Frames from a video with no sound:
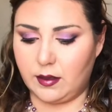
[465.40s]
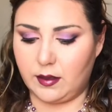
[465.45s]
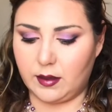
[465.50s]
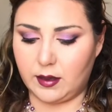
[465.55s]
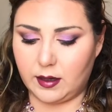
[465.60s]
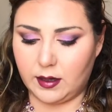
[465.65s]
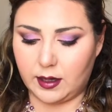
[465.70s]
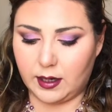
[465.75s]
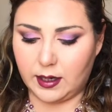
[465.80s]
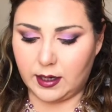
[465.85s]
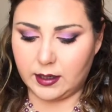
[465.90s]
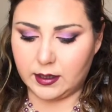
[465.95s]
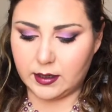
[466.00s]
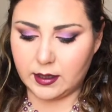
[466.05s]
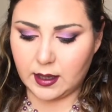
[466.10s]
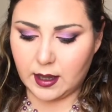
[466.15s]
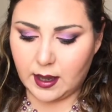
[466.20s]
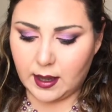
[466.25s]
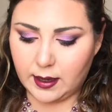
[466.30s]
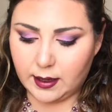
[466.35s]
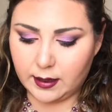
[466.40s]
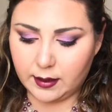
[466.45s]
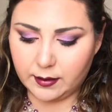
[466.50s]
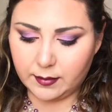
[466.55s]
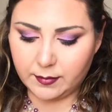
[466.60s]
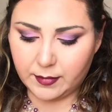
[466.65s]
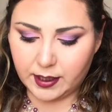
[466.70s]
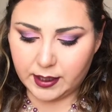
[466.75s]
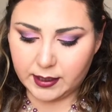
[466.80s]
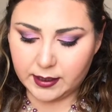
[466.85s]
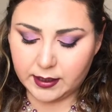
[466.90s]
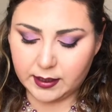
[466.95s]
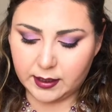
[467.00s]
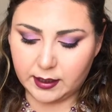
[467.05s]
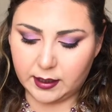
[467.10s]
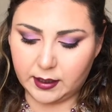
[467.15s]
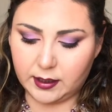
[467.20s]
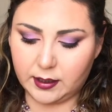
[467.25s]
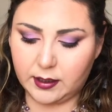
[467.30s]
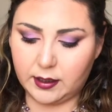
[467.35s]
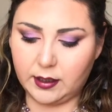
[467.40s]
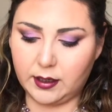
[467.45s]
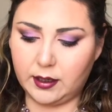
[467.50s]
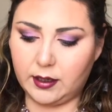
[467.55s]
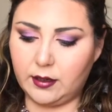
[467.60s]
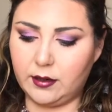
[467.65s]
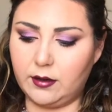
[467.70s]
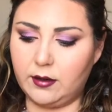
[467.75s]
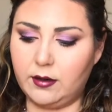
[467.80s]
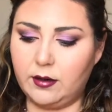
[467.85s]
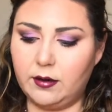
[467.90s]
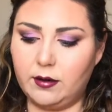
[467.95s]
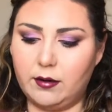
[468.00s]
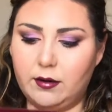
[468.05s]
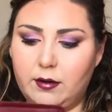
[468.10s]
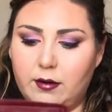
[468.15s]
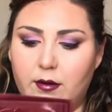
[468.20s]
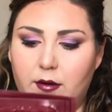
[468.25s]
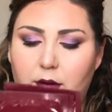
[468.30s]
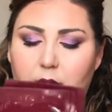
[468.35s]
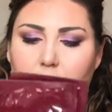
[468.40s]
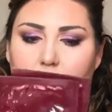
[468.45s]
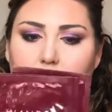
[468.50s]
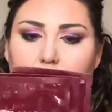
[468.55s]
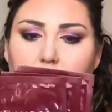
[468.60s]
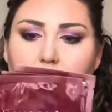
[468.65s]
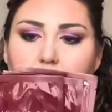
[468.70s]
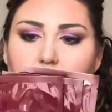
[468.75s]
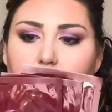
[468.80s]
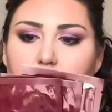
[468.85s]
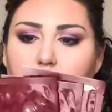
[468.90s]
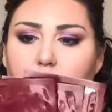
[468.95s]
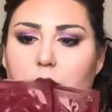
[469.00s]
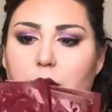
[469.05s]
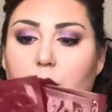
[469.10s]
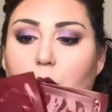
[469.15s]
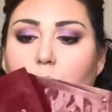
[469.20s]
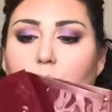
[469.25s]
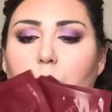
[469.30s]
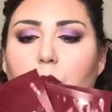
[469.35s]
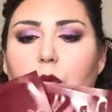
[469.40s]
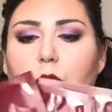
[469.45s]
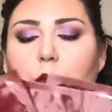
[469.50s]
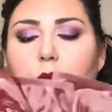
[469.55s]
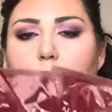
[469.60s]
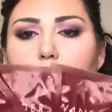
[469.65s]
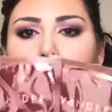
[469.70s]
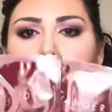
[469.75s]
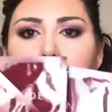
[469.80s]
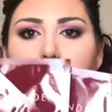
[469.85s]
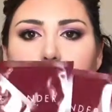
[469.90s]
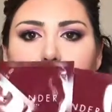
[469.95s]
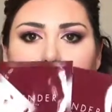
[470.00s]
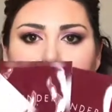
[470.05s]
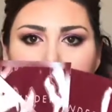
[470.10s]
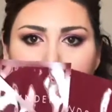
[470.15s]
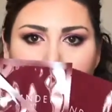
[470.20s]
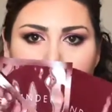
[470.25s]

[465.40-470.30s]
The next item I see in here are, ooh, 3.